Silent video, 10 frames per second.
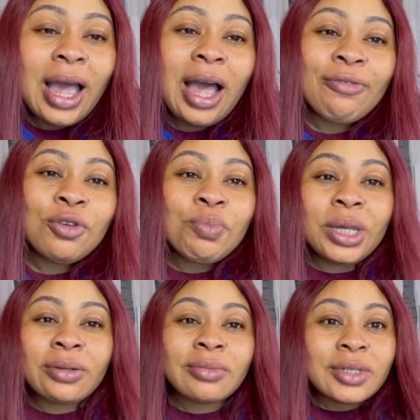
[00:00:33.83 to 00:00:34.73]
Have you
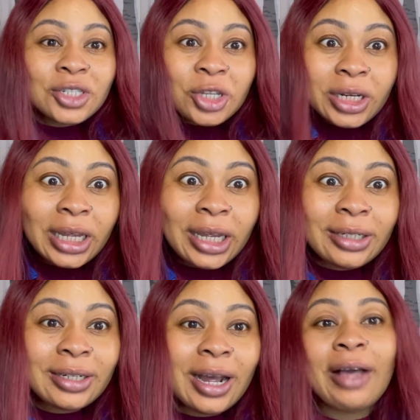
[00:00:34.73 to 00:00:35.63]
been studying?
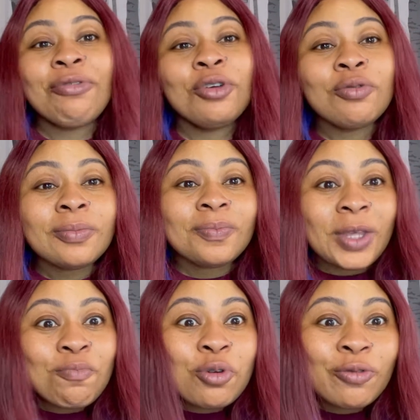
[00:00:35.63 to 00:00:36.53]
Have you
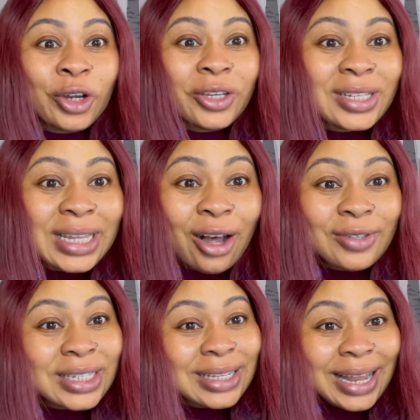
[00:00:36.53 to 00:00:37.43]
improved on yourself
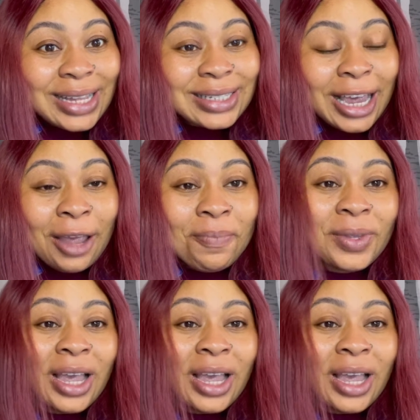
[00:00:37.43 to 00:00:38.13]
since the last time?